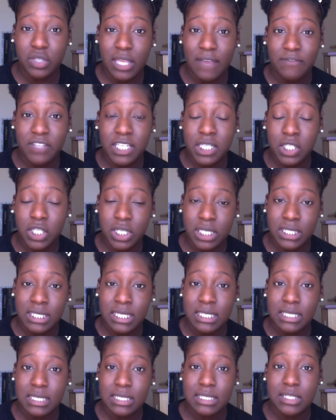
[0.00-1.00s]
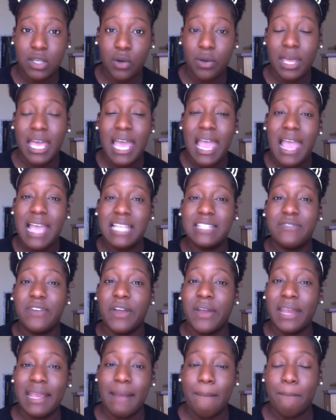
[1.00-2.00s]
have teaching assistants, so it's
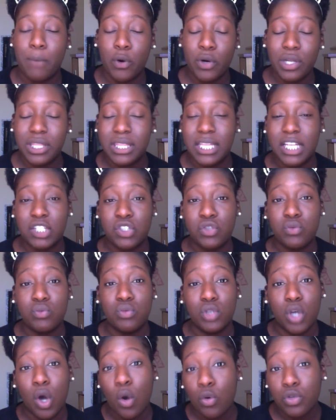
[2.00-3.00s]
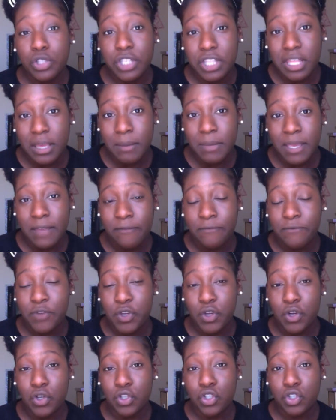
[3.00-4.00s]
very important that you go to them if
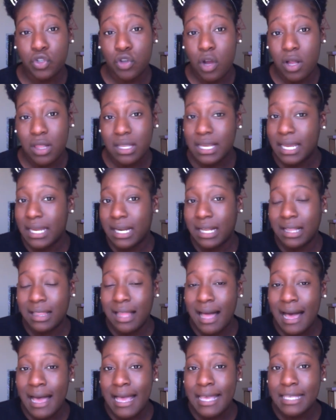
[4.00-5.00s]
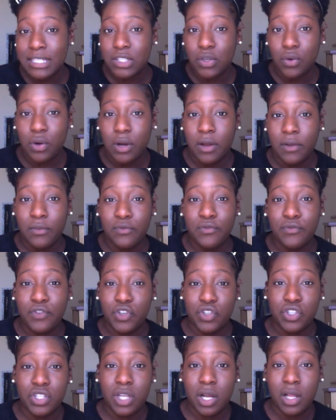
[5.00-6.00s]
you're struggling in a class or if
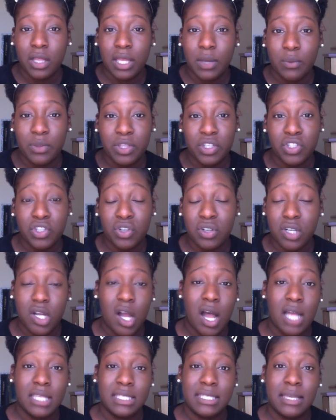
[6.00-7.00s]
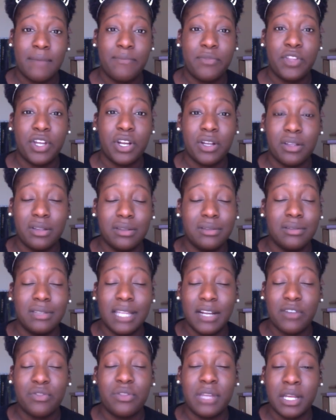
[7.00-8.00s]
you're struggling with a certain concept. They're
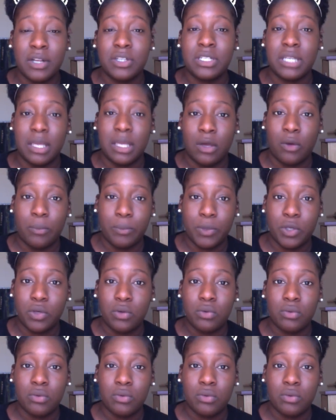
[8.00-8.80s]
there to help you,